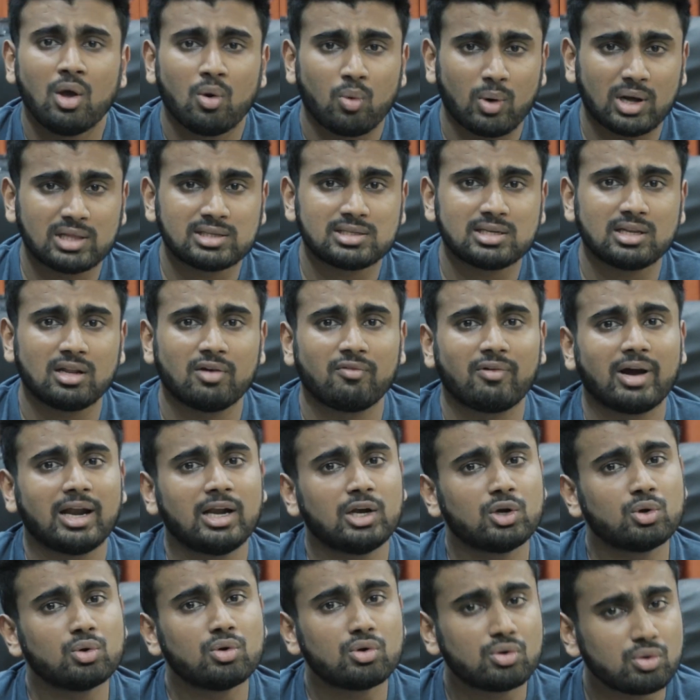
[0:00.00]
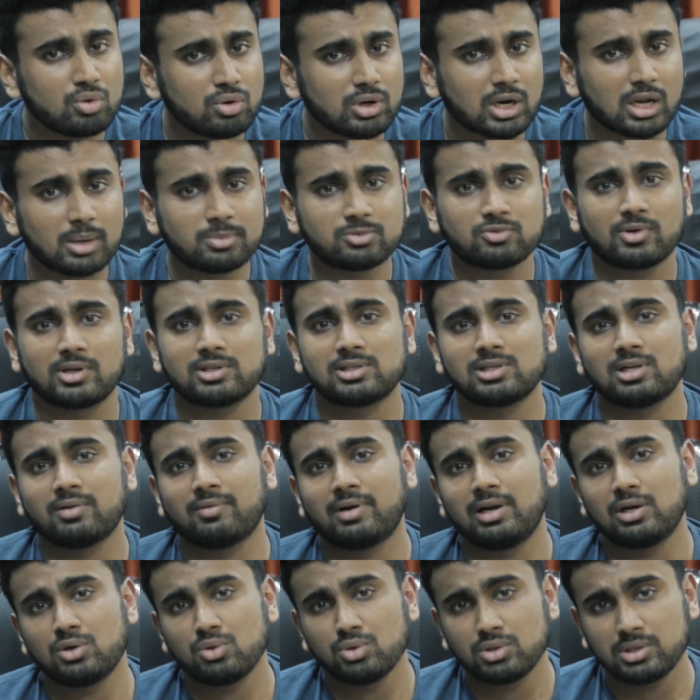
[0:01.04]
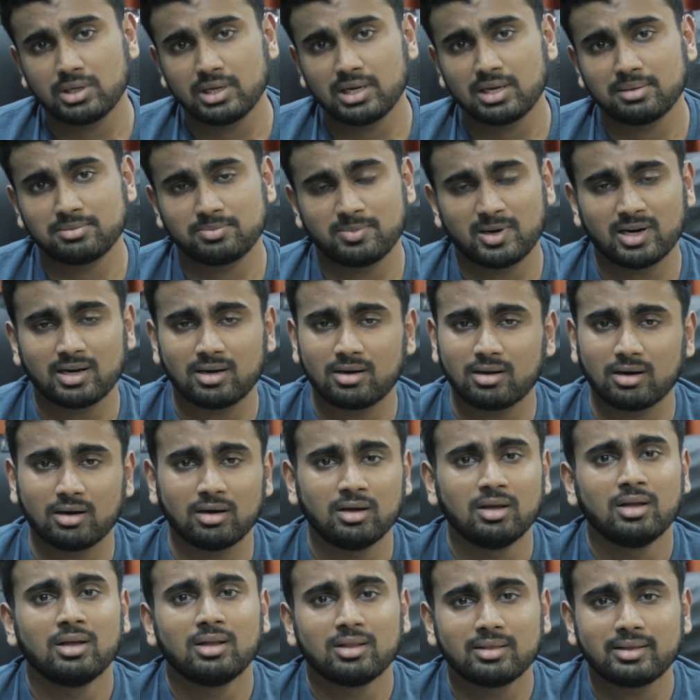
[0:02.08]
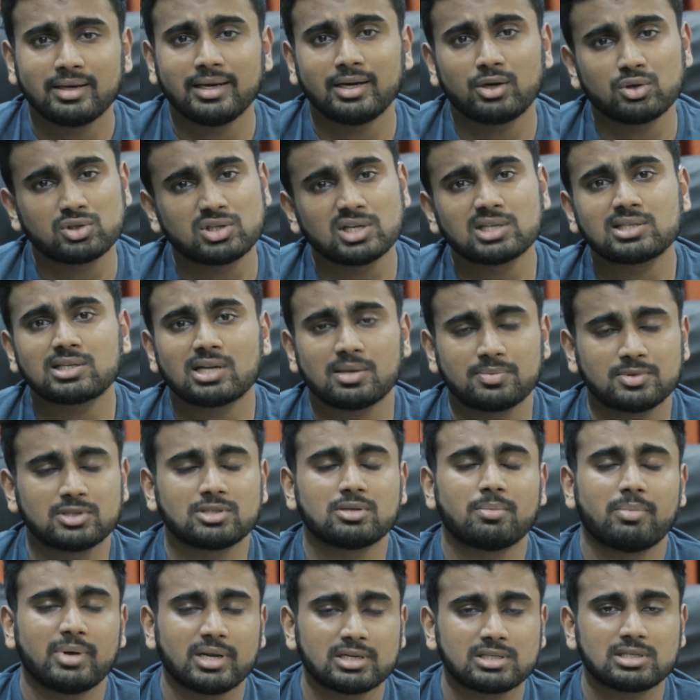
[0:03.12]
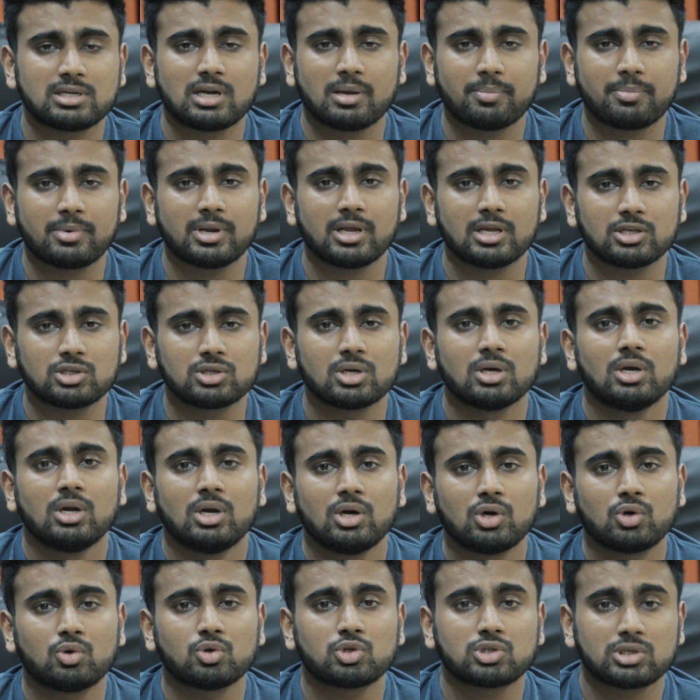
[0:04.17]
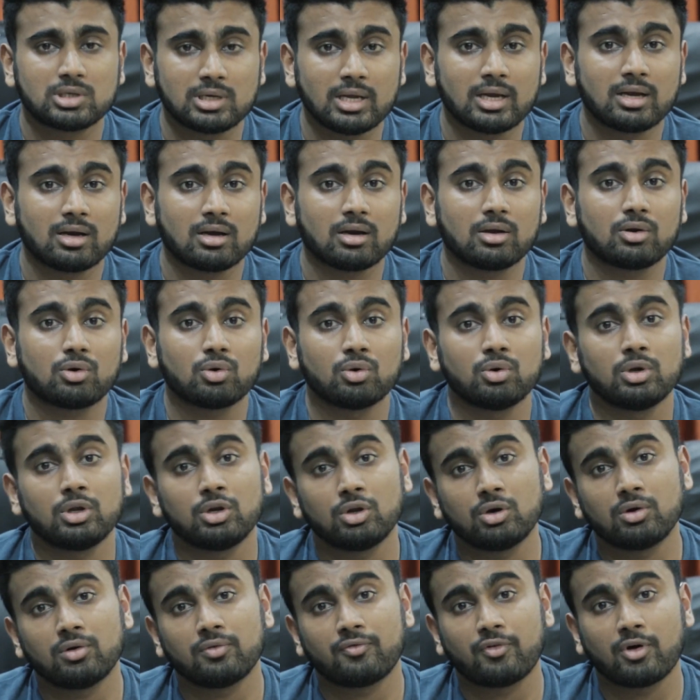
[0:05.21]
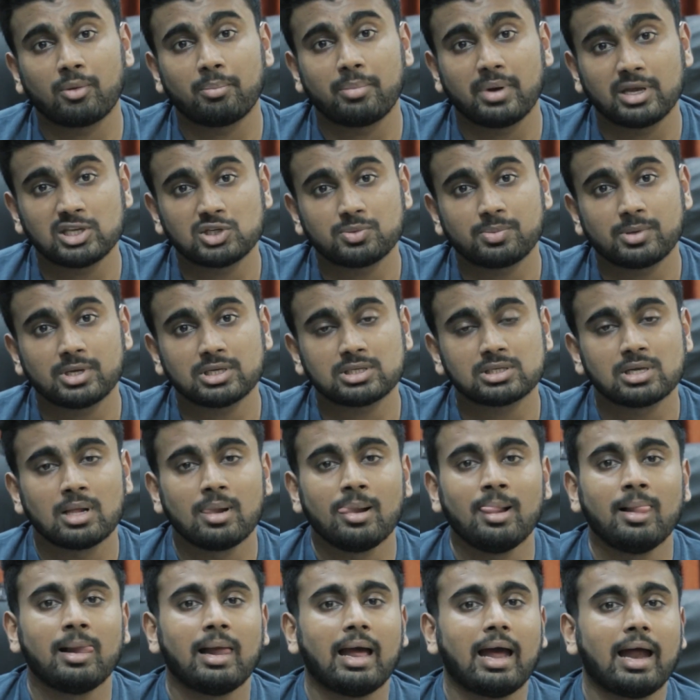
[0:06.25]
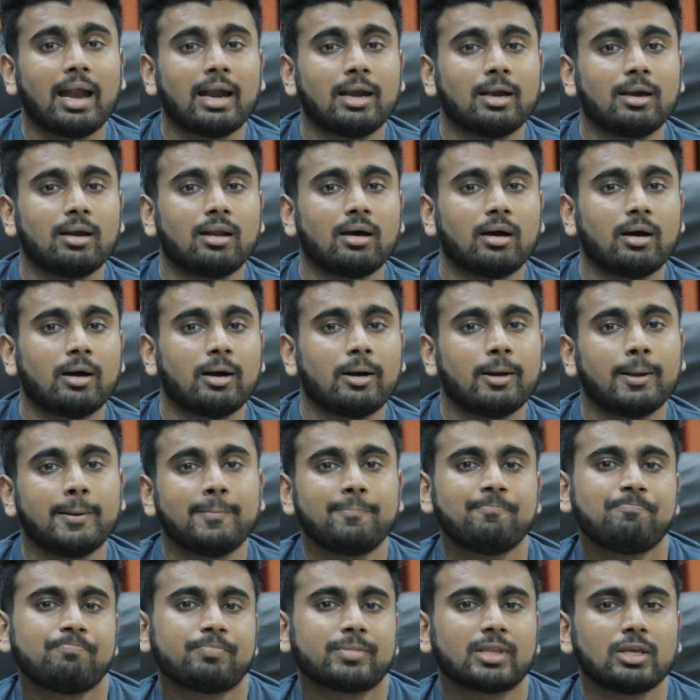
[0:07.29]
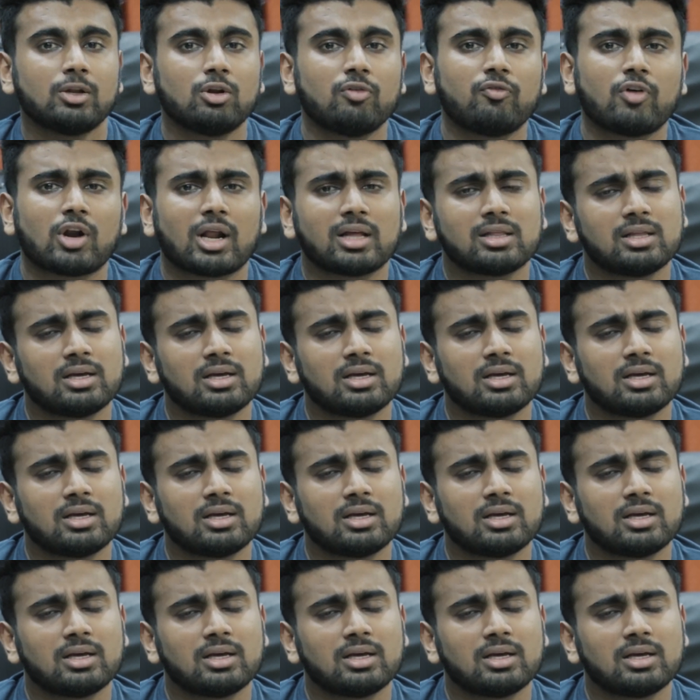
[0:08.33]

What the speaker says: Once in a while do 2 reps, once in a while do 3 reps, but 3 to 6 reps is the best rep range to stick to for bench press. And for